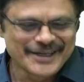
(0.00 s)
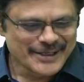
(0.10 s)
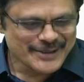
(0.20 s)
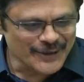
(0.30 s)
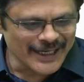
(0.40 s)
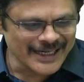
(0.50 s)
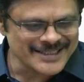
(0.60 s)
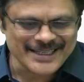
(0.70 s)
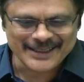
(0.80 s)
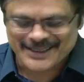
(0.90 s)
So let us
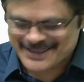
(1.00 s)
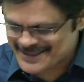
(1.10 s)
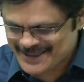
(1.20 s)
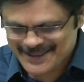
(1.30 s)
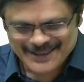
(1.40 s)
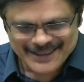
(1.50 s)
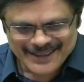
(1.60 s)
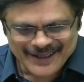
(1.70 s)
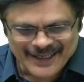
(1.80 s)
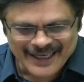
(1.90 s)
check this.
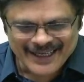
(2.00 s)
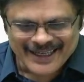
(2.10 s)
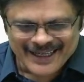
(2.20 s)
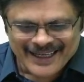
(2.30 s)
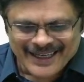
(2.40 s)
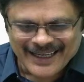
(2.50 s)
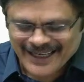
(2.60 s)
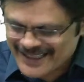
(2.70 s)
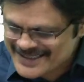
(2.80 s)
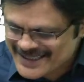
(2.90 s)
Okay,
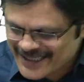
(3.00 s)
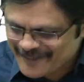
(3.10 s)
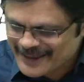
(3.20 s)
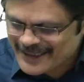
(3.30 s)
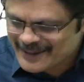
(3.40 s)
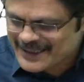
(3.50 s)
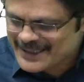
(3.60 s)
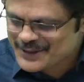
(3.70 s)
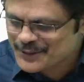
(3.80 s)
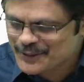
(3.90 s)
let us check whether
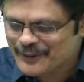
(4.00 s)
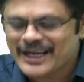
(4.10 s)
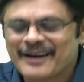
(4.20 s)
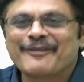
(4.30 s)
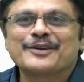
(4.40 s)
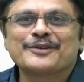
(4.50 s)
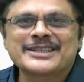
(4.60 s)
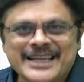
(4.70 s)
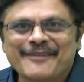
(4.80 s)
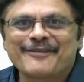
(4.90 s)
these two will refer to the
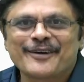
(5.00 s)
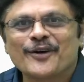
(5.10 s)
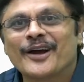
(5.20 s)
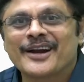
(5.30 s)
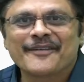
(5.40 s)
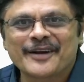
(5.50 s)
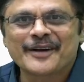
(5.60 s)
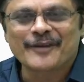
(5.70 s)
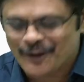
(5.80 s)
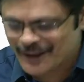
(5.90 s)
same fellow or different
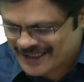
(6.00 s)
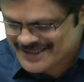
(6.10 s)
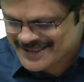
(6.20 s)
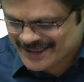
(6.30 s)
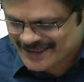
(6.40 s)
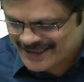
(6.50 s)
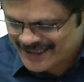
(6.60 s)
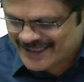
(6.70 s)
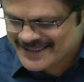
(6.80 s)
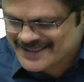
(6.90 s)
fellow. Let us check. That
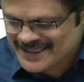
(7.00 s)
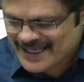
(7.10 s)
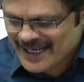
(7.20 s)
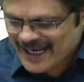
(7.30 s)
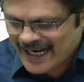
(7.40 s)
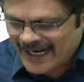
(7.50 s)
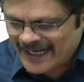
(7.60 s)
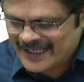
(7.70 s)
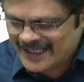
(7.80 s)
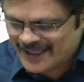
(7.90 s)
is
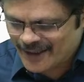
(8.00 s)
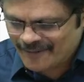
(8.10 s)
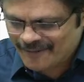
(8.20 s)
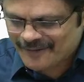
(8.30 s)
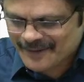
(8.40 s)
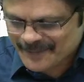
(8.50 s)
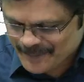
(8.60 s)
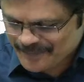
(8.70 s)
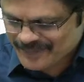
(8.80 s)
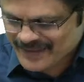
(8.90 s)
ID of
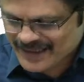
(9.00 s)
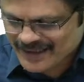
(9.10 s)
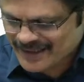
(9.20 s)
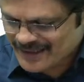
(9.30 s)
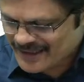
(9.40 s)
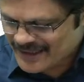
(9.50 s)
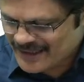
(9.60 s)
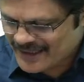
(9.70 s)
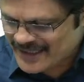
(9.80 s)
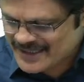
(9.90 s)

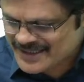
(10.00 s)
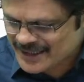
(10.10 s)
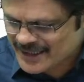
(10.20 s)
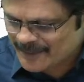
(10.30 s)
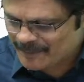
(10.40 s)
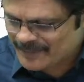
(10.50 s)
nested tuple